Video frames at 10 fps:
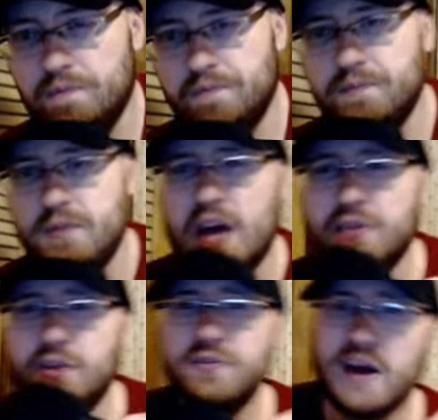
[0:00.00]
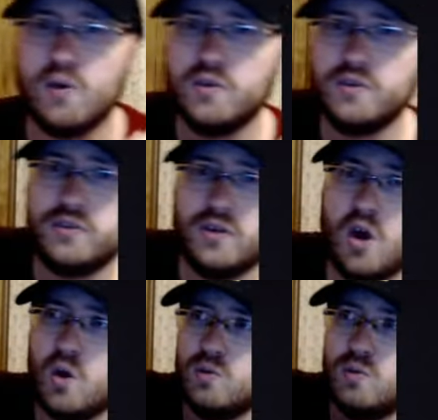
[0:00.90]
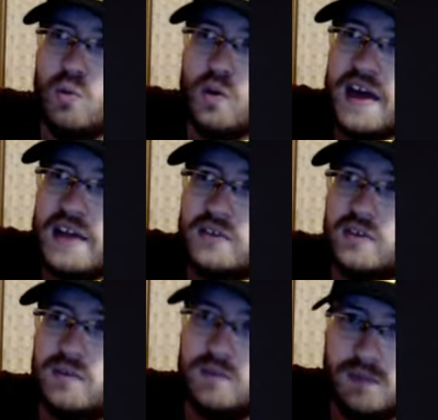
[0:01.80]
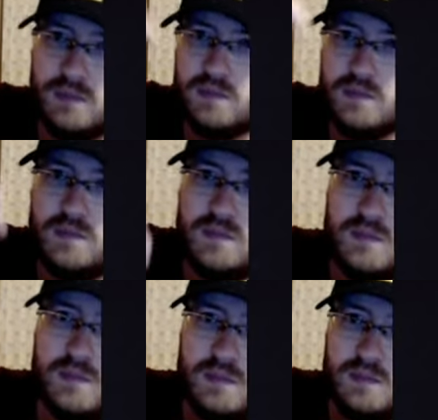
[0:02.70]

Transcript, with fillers: I thought that was oh well, that's a